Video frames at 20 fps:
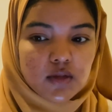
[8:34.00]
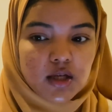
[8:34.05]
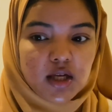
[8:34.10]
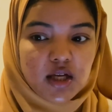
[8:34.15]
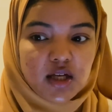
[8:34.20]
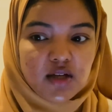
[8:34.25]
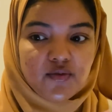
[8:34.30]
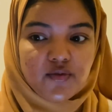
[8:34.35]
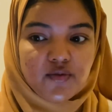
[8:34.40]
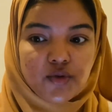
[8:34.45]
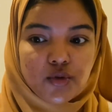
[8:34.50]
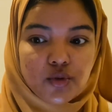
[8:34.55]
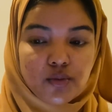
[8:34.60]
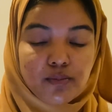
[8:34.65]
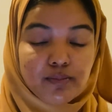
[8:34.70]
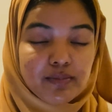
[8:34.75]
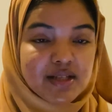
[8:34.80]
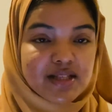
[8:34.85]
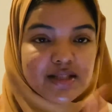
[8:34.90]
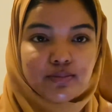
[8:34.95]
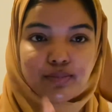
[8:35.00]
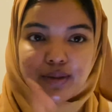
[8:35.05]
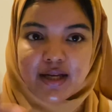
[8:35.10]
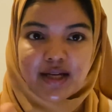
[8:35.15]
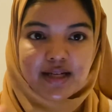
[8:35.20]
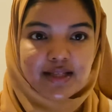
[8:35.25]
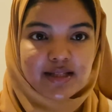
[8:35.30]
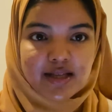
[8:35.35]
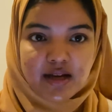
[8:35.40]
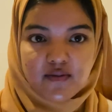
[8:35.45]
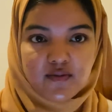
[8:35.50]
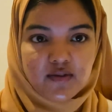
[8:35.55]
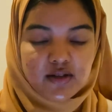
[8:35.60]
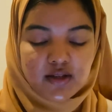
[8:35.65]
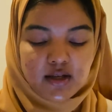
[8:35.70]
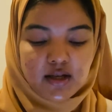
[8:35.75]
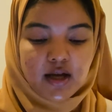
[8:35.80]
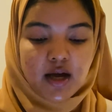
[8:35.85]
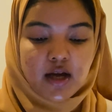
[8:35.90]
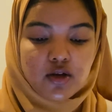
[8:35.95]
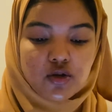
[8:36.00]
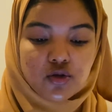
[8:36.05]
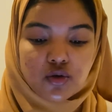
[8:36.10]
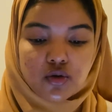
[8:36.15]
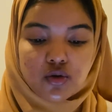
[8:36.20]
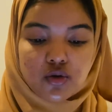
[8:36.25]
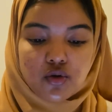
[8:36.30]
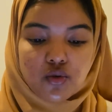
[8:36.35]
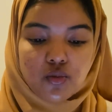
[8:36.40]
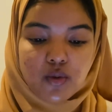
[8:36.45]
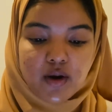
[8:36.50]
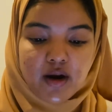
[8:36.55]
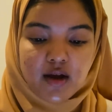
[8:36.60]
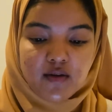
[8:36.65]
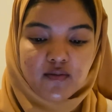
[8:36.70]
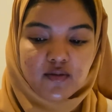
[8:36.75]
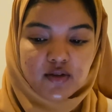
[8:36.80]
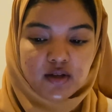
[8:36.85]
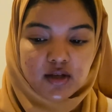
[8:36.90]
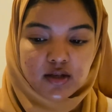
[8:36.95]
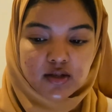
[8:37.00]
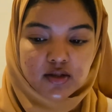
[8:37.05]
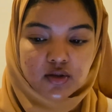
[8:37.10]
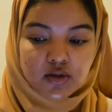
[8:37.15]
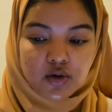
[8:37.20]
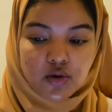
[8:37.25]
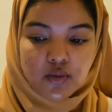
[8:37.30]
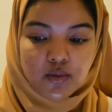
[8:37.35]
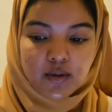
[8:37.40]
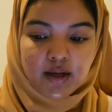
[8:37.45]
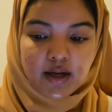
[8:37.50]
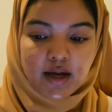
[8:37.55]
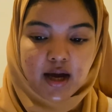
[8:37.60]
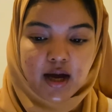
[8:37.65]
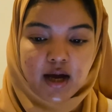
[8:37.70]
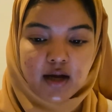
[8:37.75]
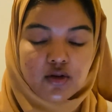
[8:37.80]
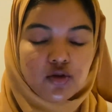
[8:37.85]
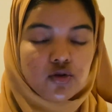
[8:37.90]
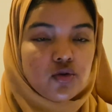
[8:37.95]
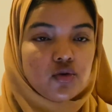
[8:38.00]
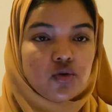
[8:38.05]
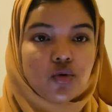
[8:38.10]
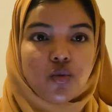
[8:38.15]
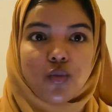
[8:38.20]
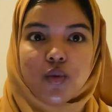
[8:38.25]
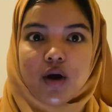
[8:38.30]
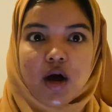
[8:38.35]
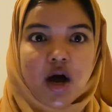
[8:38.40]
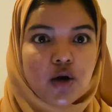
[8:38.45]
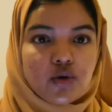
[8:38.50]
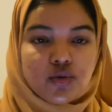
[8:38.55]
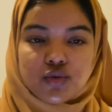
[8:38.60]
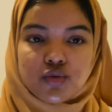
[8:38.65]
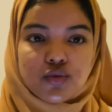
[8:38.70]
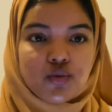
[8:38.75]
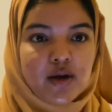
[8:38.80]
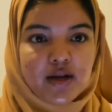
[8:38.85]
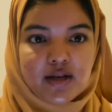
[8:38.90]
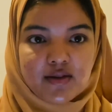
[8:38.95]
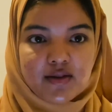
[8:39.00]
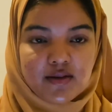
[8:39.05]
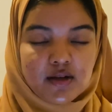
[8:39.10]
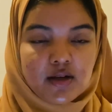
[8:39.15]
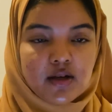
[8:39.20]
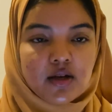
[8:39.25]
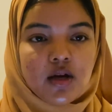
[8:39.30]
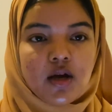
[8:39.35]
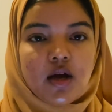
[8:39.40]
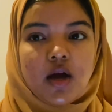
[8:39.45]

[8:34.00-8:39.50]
if you misplace everything and you don't know where everything is going, and you don't know how to do anything,